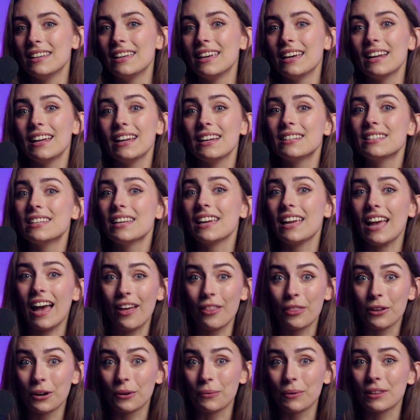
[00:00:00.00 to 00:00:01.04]
getting
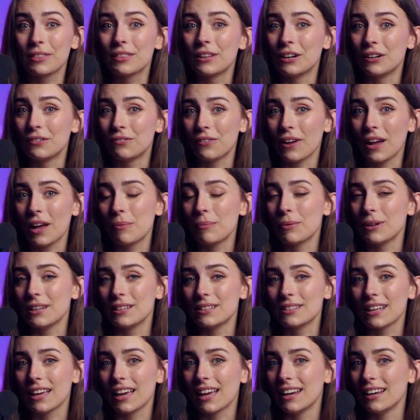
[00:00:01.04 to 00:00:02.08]
together with their
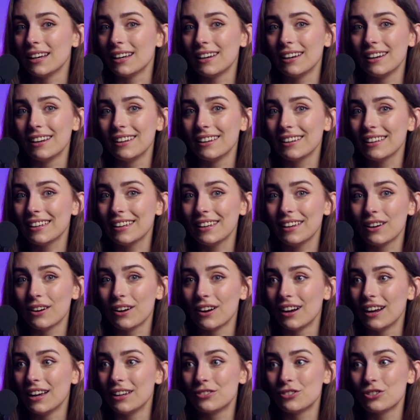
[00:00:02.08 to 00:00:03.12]
families. And
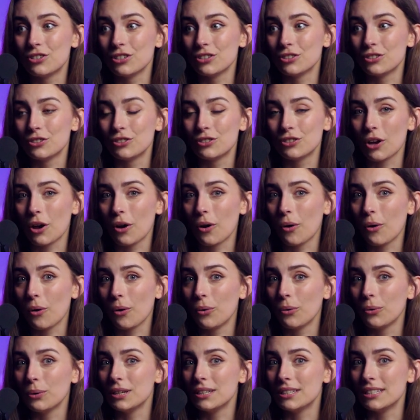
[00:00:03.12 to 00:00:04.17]
here it's just
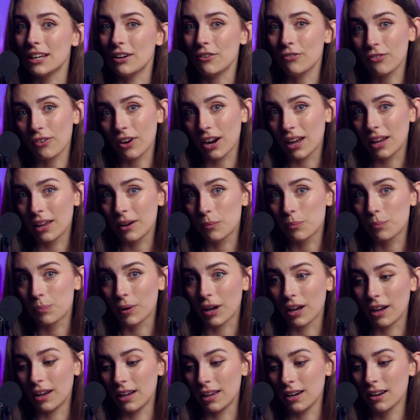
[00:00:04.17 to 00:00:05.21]
so different,
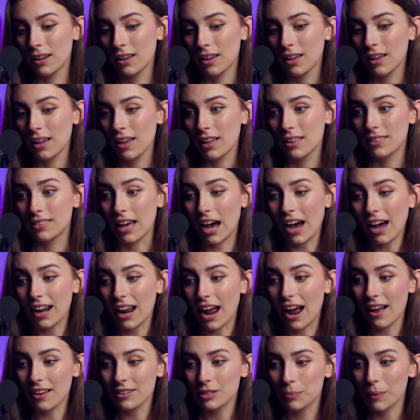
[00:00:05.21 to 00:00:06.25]
but that
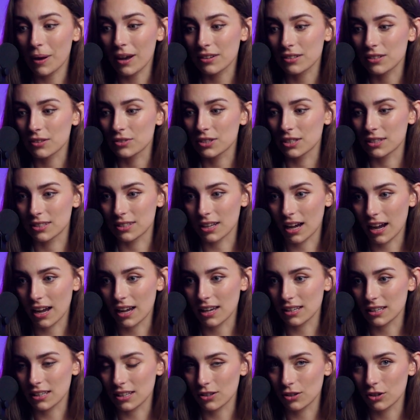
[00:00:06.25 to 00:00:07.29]
aspect of
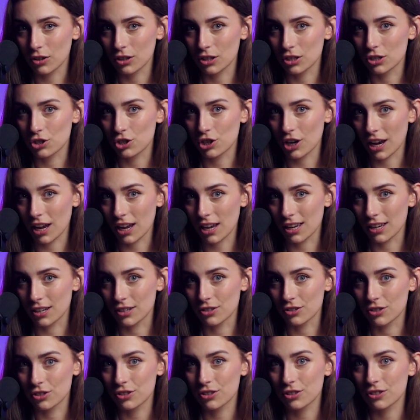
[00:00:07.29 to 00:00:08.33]
society could
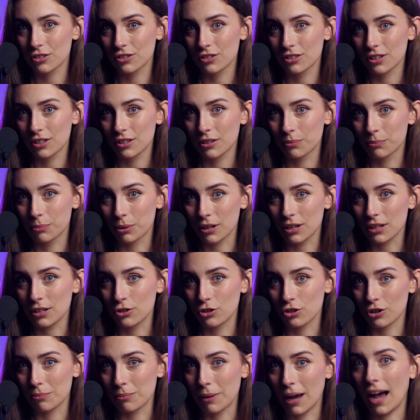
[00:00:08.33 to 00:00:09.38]
change pretty
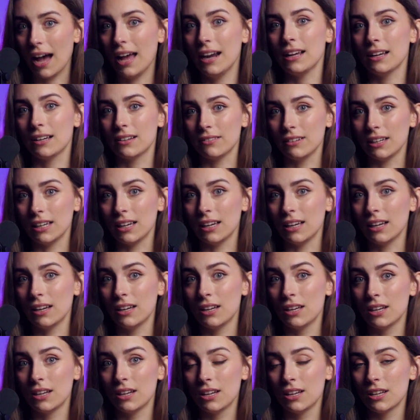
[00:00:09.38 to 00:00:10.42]
dramatically
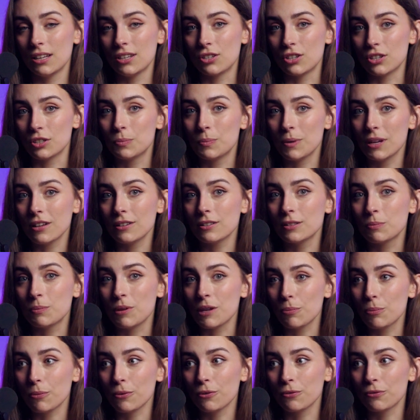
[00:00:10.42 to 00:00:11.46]
just because
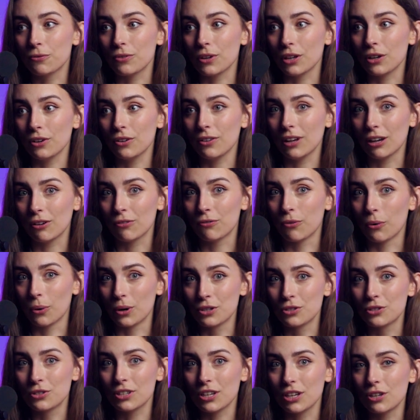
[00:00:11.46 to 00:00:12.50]
people feel like
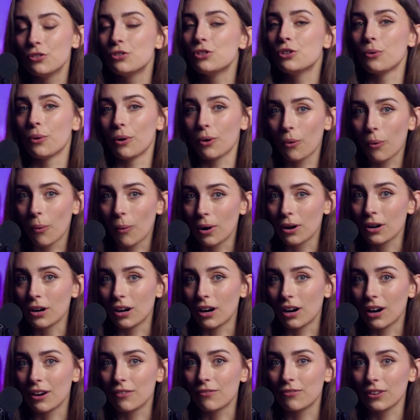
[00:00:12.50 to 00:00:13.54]
forced into a
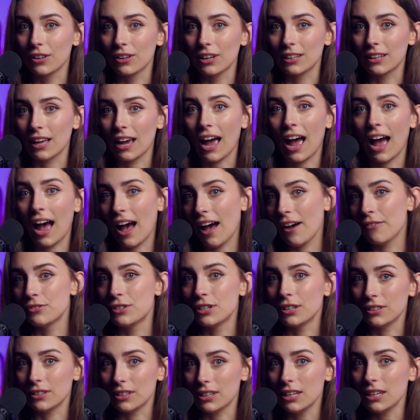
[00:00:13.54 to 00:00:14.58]
corner and feel like they have
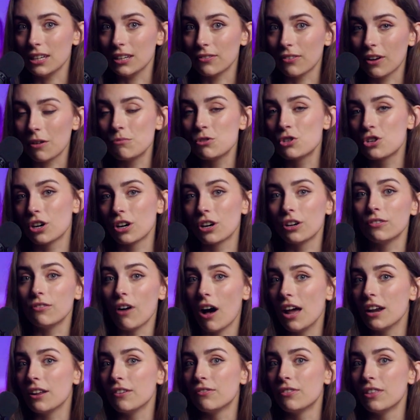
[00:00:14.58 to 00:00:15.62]
to leave. I'm sure a
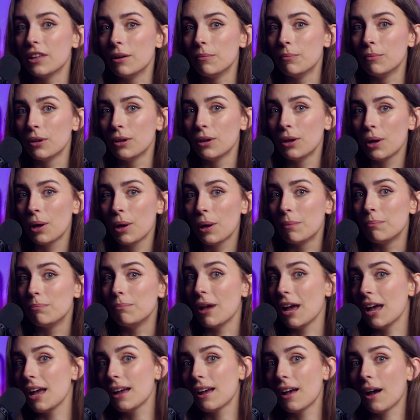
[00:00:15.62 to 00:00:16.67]
lot of them
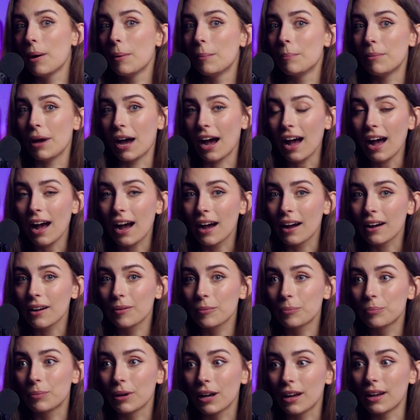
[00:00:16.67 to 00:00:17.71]
may come back,
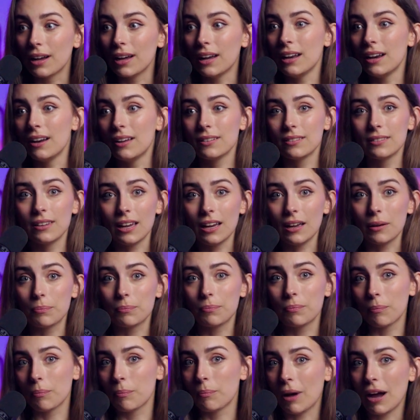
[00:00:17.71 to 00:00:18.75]
but like
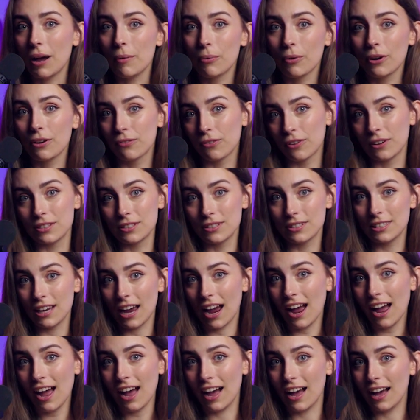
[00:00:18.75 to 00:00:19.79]
my boyfriend's
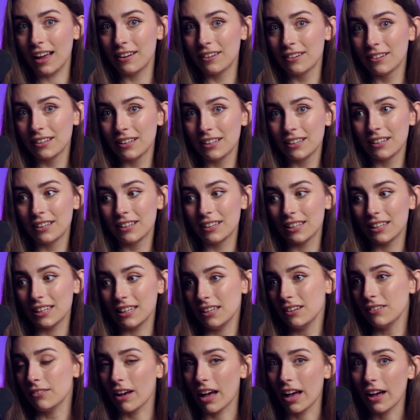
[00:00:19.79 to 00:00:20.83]
dad,
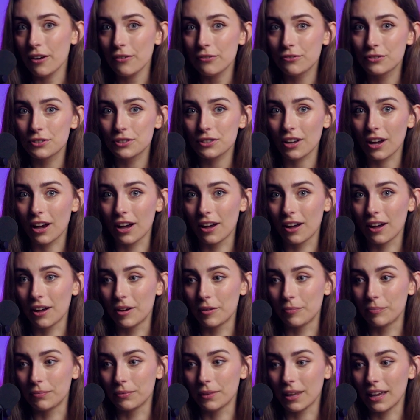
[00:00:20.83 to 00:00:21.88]
he left
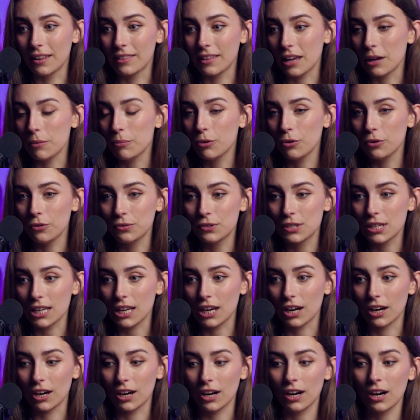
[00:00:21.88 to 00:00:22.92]
and they moved
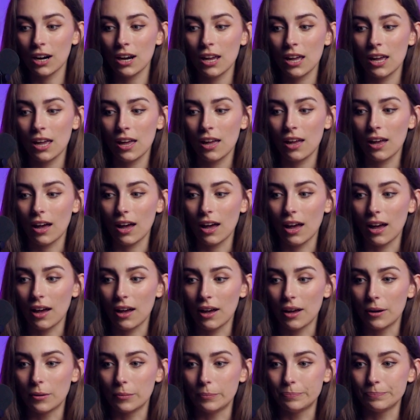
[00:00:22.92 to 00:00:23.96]
here
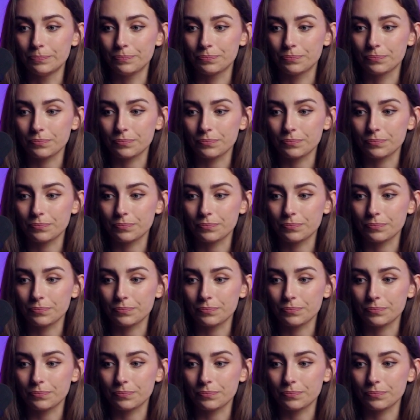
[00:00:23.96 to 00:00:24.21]
and